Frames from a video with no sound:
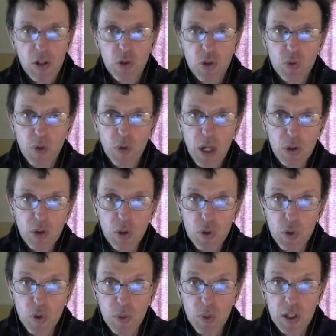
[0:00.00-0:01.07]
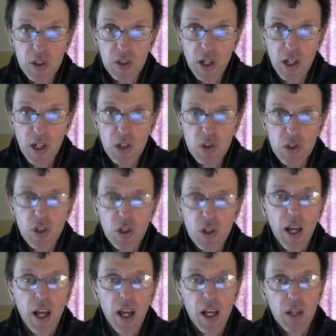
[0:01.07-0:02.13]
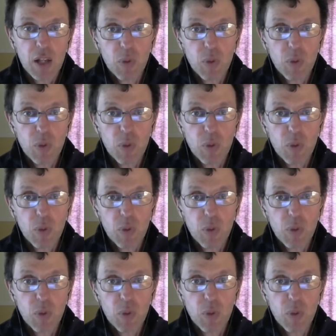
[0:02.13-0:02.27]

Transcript: to run you through what it does and